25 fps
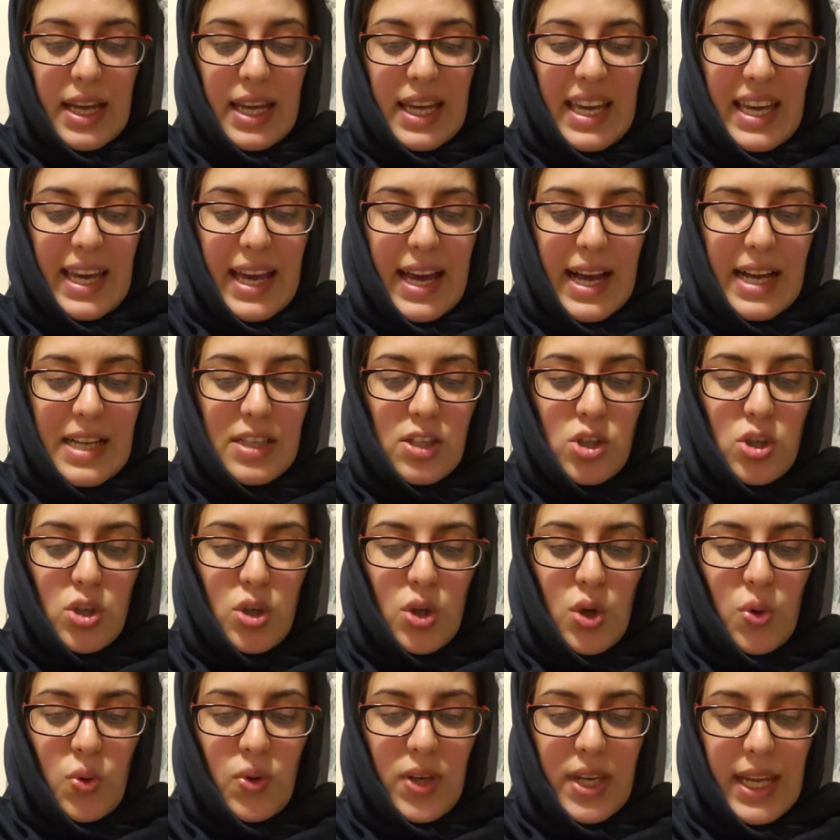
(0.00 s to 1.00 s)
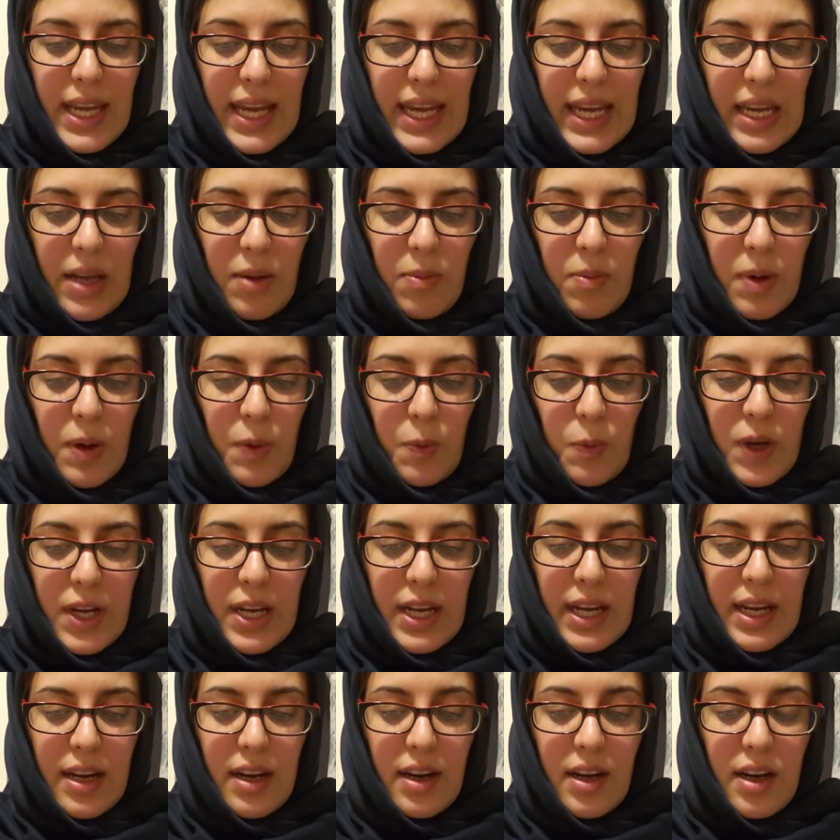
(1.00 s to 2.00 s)
He has no name. We
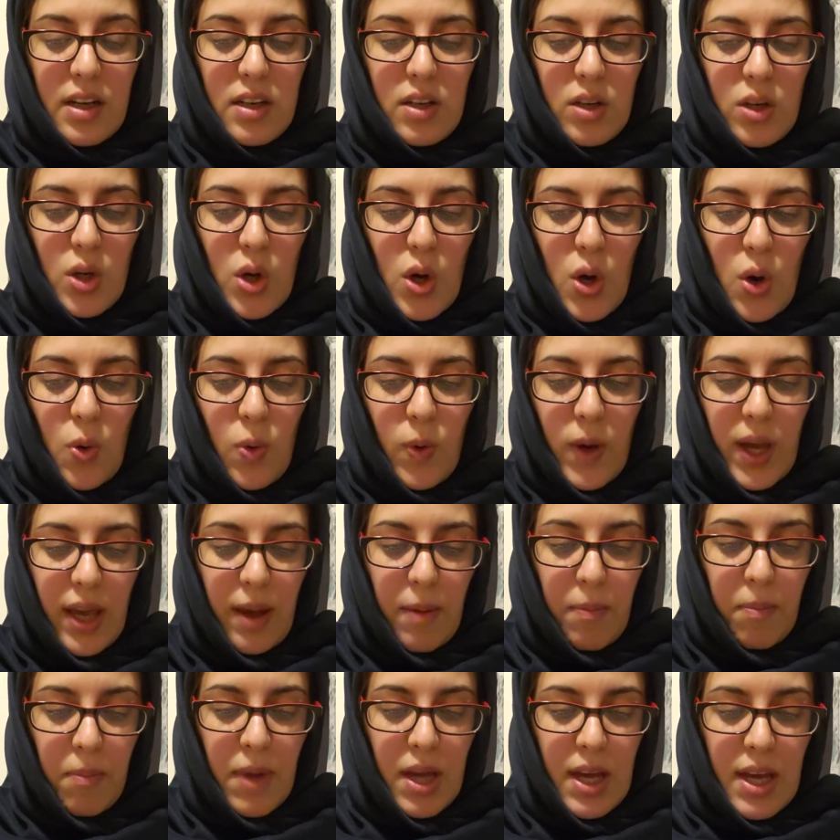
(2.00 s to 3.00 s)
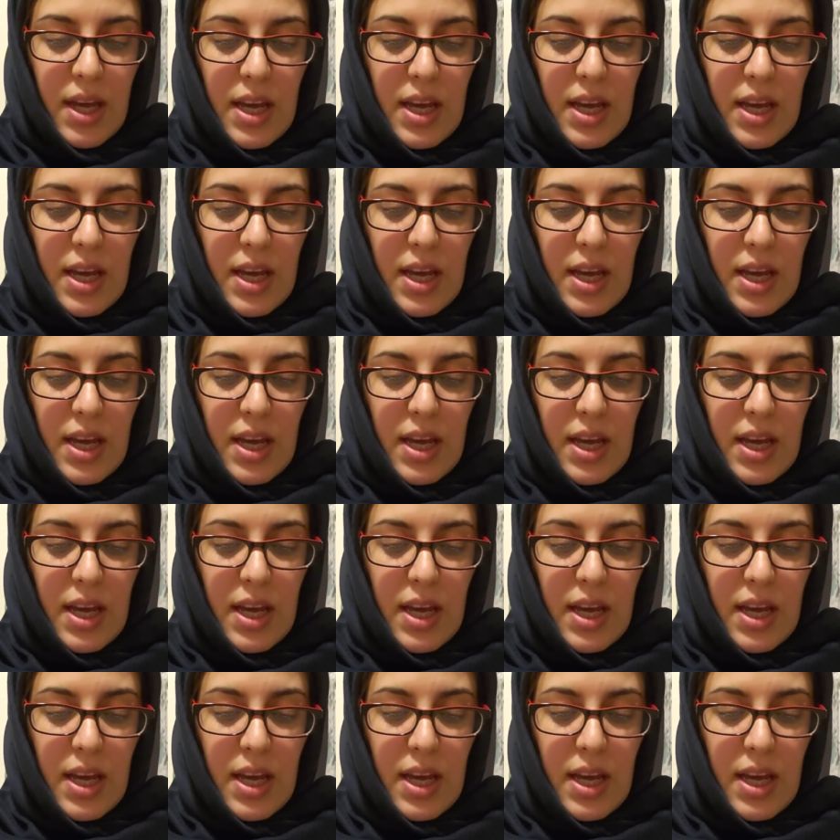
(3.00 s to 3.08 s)
cannot know him.